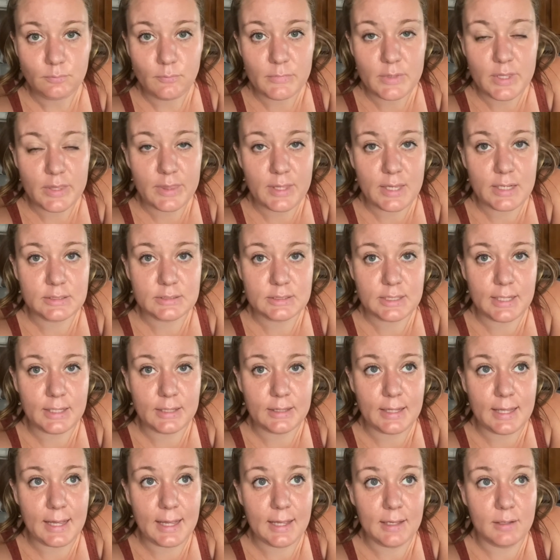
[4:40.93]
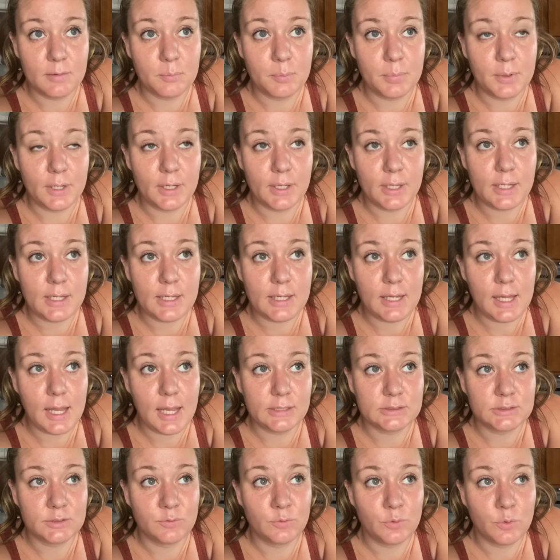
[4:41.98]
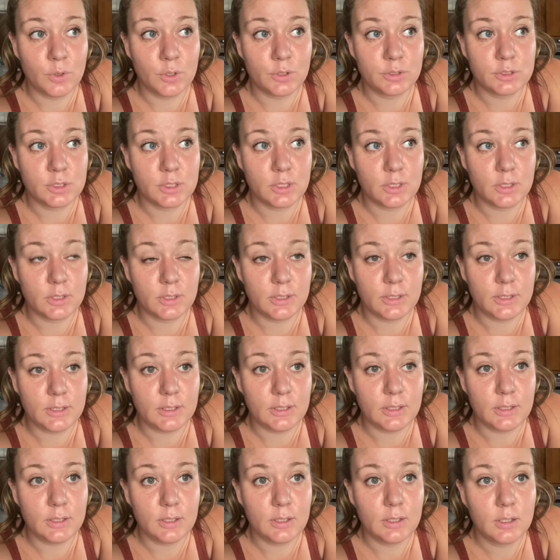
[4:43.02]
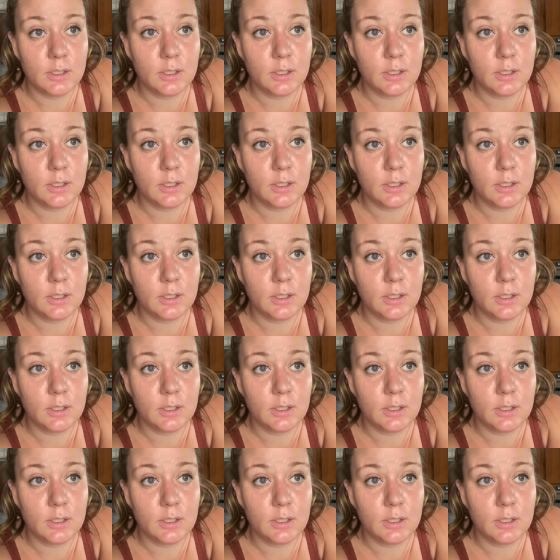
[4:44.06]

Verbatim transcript: things like that. But he has unfortunately